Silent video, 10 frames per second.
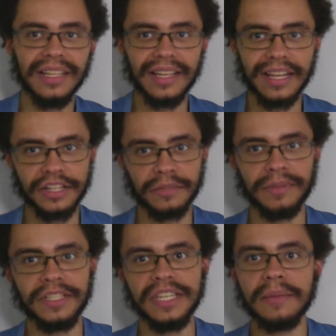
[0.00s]
It, just
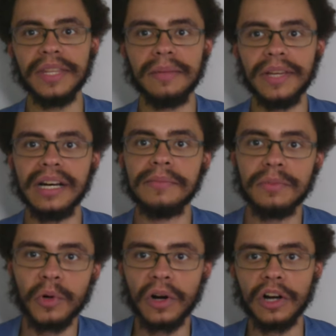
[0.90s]
be seemingly
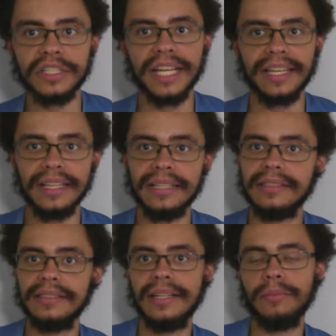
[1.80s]
becomes more articulate
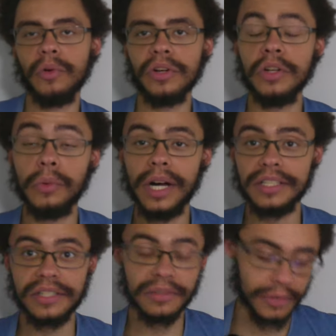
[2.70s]
and more
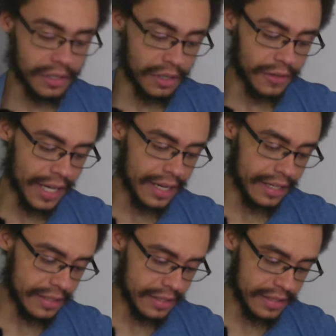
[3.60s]
nuanced. When in all
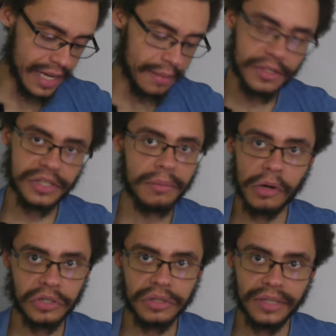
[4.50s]
reality, it's the same, just
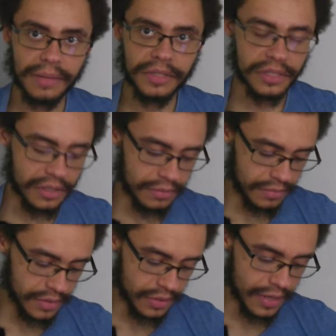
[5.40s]
emotional ineptitude.
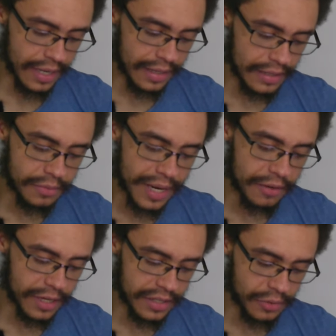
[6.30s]
So uh, it's
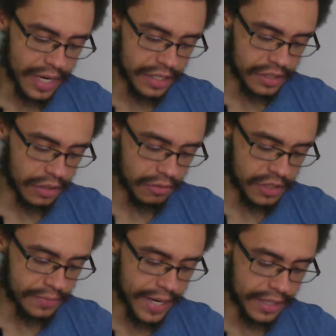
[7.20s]
many reasons why I just don't
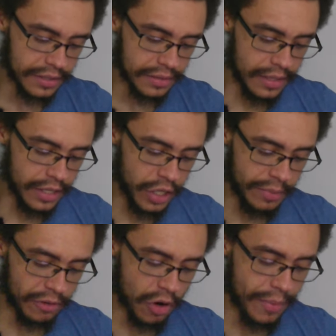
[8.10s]
respect
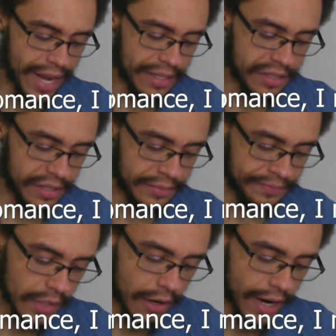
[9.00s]
human romance.
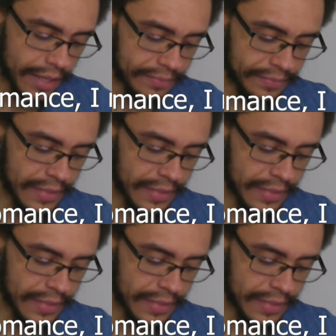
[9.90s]
Alrighty.